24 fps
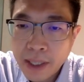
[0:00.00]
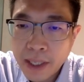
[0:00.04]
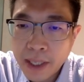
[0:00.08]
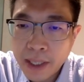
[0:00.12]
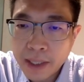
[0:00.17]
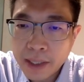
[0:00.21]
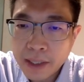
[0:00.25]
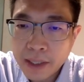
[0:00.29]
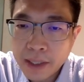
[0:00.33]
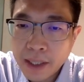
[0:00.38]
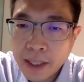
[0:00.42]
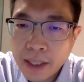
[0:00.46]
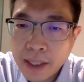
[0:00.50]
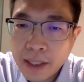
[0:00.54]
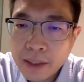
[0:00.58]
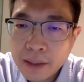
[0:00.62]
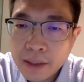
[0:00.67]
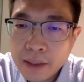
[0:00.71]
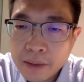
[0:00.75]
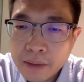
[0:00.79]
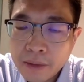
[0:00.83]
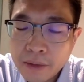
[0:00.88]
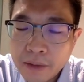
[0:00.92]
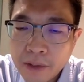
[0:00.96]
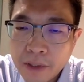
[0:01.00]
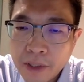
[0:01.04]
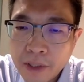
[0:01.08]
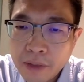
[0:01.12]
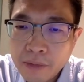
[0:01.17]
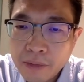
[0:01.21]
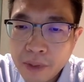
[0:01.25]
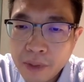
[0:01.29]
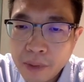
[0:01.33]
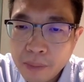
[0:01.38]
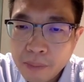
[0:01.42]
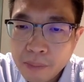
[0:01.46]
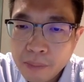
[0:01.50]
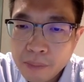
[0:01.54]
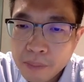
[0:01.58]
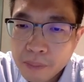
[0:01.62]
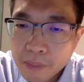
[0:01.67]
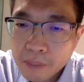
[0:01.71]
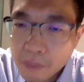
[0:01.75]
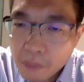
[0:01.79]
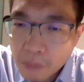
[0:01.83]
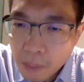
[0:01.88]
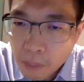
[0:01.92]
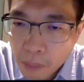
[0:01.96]
And then even
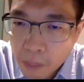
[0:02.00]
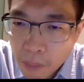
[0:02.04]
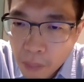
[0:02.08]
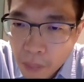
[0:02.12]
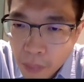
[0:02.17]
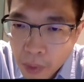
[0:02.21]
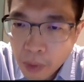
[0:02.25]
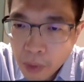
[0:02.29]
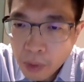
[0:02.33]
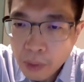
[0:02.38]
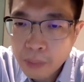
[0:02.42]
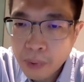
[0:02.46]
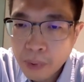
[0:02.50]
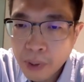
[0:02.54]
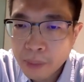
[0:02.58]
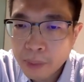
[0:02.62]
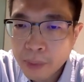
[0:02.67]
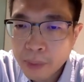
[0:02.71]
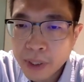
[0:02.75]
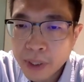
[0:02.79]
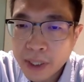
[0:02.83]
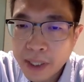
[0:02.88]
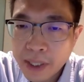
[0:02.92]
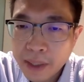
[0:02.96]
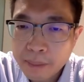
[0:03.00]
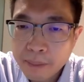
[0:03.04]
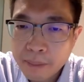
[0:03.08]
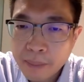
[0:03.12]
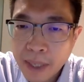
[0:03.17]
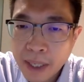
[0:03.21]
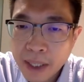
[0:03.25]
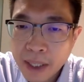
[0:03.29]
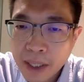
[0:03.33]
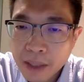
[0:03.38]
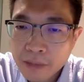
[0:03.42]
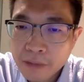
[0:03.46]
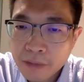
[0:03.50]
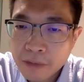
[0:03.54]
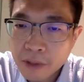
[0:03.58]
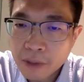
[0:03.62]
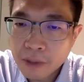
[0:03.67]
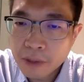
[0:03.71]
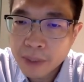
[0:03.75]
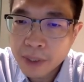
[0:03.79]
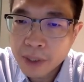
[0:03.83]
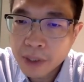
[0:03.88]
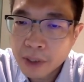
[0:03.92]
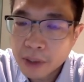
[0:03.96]
more problematic
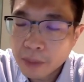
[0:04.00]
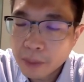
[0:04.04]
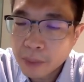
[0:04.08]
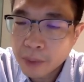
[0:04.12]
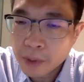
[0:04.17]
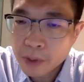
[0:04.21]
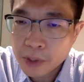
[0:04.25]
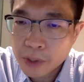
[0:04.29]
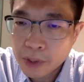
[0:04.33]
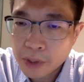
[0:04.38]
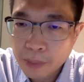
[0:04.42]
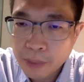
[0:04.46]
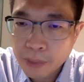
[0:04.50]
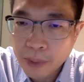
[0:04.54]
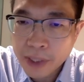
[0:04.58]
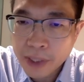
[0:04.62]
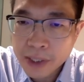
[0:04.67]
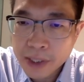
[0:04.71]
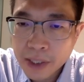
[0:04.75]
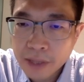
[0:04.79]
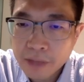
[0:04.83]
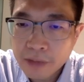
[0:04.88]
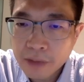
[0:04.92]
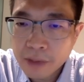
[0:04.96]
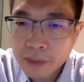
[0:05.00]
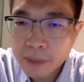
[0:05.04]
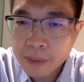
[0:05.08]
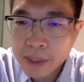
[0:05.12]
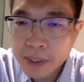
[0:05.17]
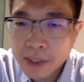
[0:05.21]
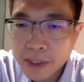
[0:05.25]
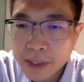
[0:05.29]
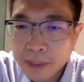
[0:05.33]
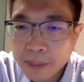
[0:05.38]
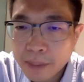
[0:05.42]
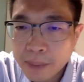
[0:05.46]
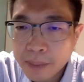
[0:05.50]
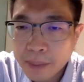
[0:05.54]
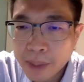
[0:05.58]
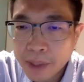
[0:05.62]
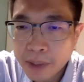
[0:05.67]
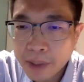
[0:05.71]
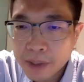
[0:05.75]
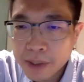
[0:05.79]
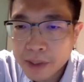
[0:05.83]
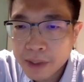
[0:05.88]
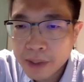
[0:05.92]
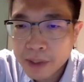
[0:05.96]
for me or more surprising for me is the
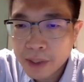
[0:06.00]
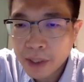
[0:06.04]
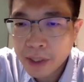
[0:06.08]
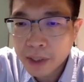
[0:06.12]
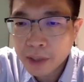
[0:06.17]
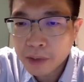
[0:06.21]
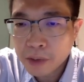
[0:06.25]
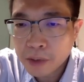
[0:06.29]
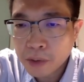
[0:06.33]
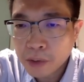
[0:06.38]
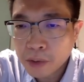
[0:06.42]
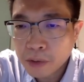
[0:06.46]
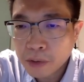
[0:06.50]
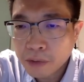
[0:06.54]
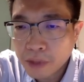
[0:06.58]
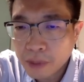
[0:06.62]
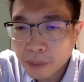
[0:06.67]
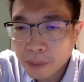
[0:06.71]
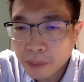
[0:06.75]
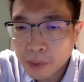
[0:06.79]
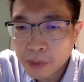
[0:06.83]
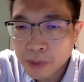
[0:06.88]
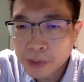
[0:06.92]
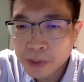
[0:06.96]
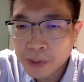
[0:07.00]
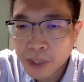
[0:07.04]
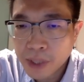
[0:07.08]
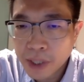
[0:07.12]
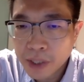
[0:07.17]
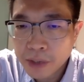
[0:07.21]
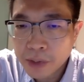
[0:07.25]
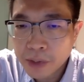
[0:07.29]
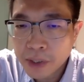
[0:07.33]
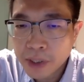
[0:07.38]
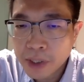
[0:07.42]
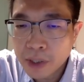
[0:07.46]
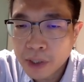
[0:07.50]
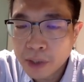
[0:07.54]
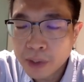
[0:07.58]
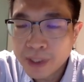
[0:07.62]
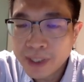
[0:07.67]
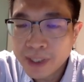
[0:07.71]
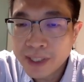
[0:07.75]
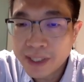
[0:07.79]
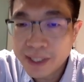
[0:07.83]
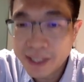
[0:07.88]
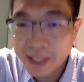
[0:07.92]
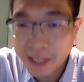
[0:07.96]
perisinusoidal fibrosis actually
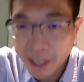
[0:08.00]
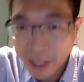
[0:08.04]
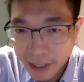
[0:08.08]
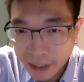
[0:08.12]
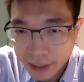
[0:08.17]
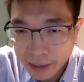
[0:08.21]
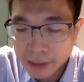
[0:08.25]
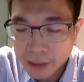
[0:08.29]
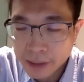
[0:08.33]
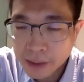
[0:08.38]
going down.